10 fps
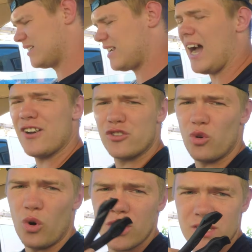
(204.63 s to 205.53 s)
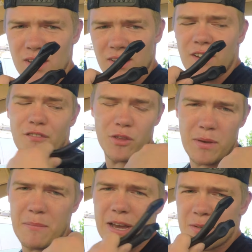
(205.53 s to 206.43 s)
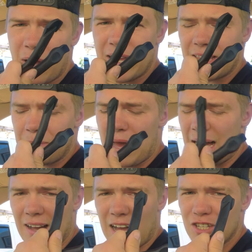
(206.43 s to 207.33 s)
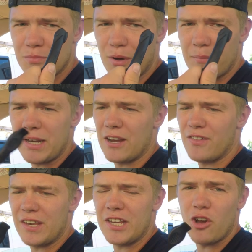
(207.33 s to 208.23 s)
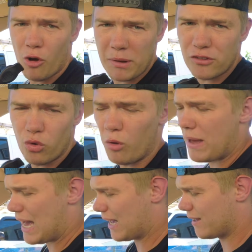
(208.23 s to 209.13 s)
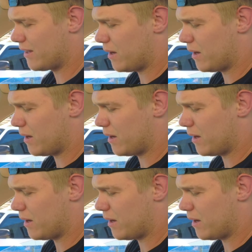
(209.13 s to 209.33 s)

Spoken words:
Tire tools for the BMX bike in the back. I just put them in here. They need to go in my tool bag.